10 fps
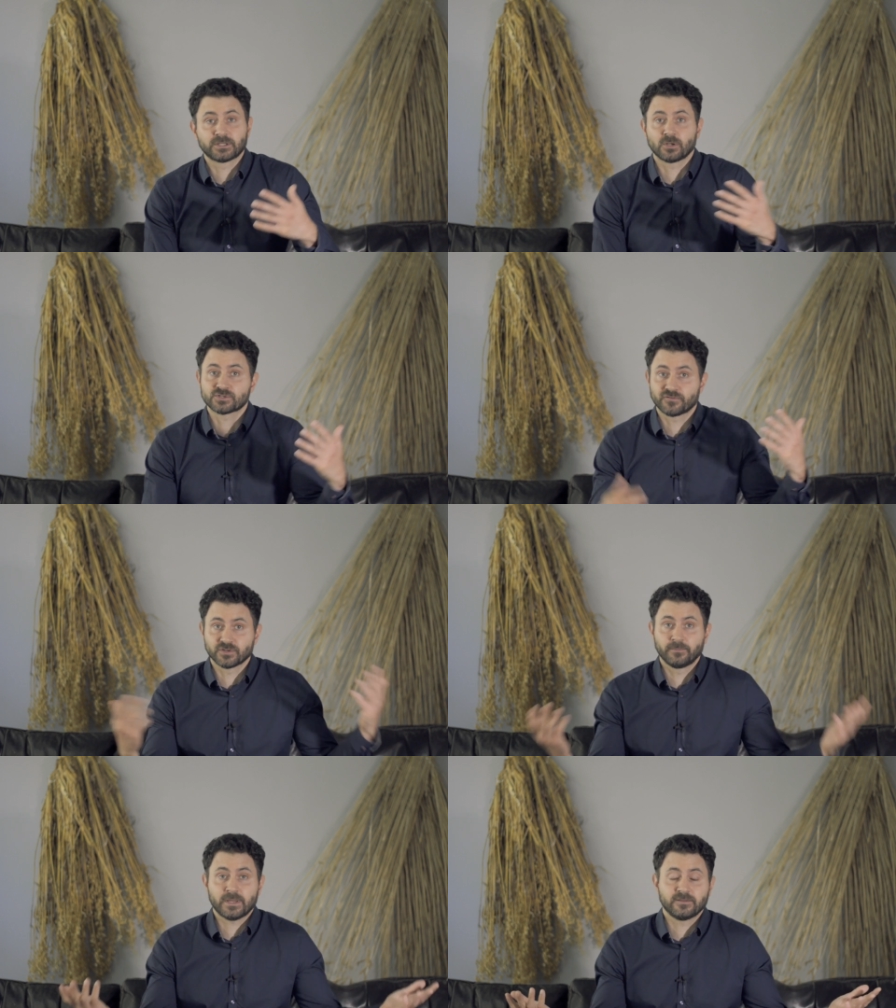but also for
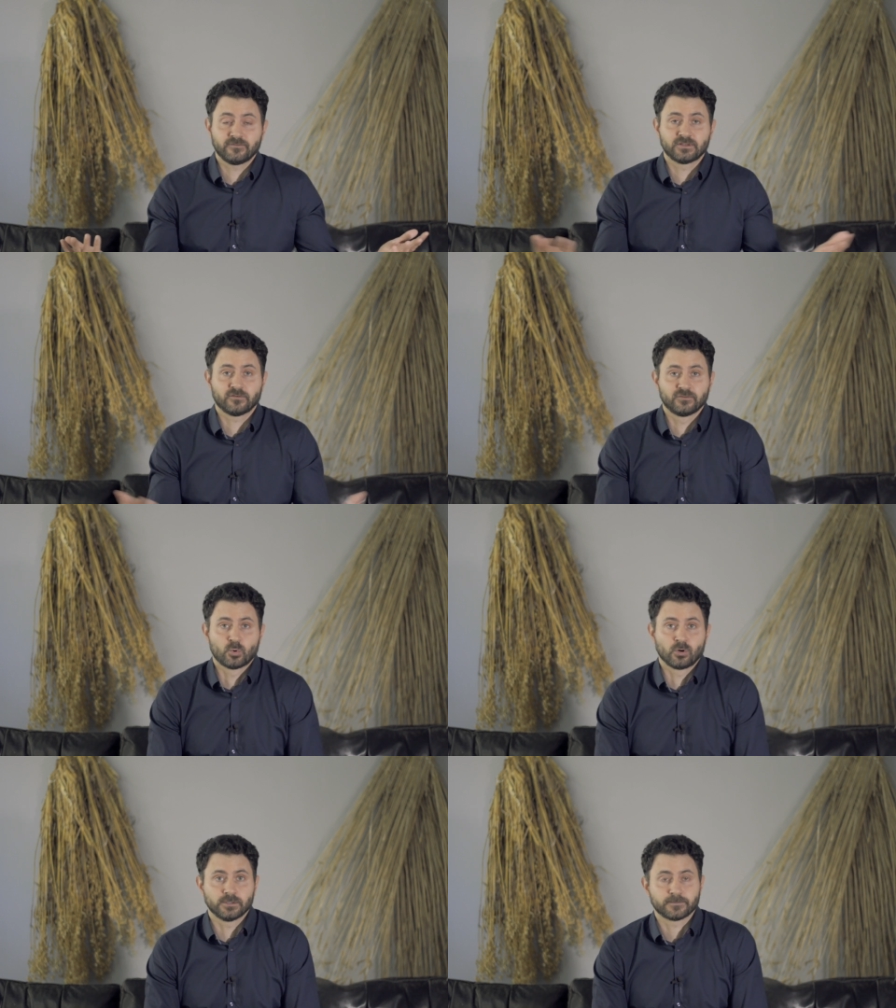the benefit of the
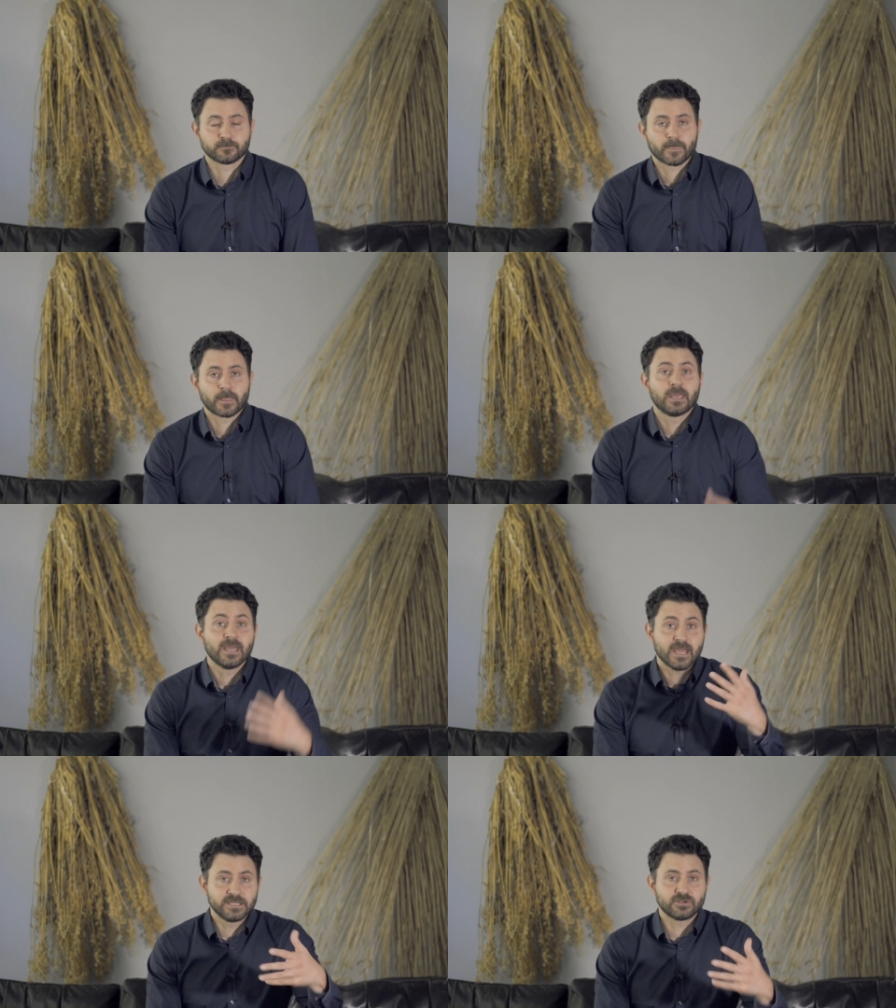world.
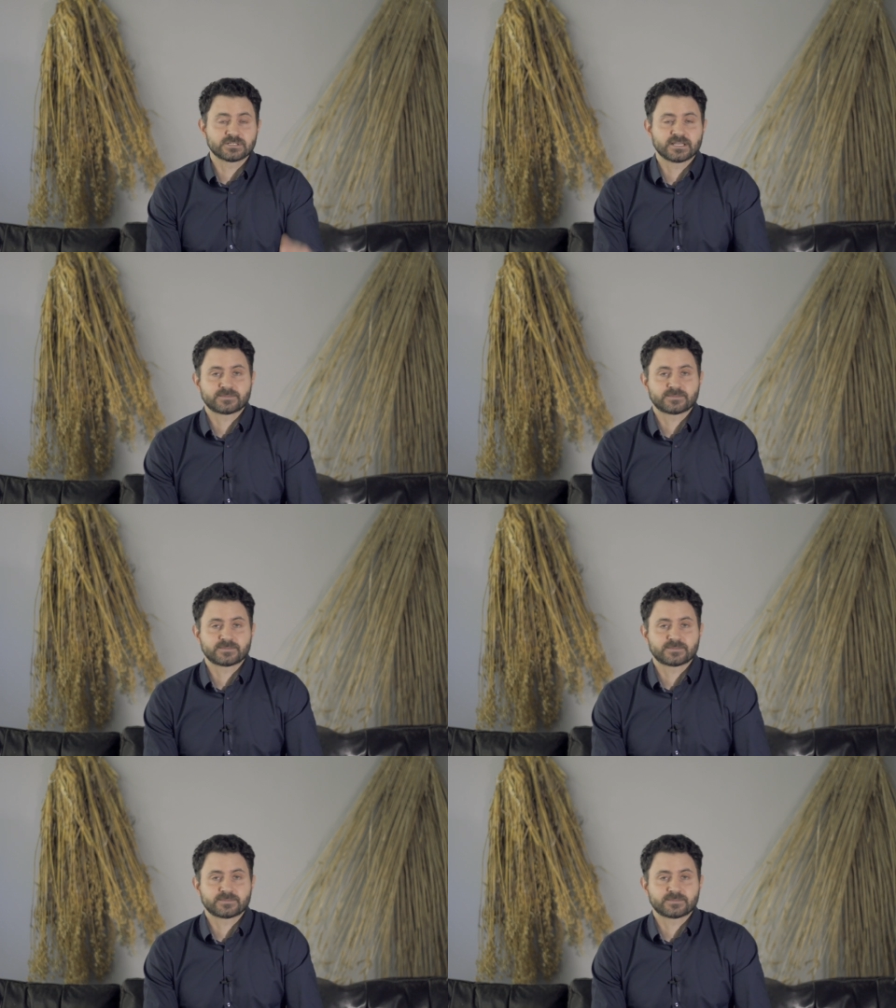And here's the